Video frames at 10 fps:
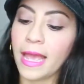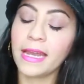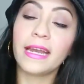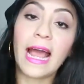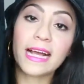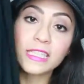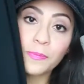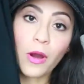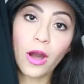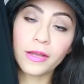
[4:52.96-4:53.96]
and it has
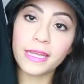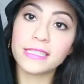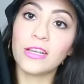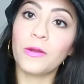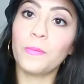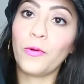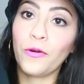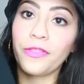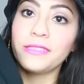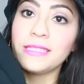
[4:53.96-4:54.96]
pockets on
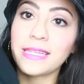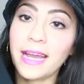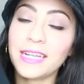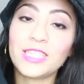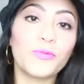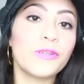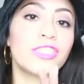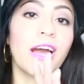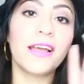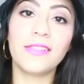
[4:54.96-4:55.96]
both sides,
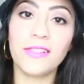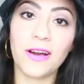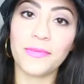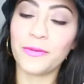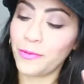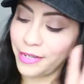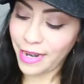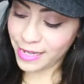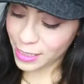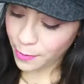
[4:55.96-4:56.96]
which I love it when it has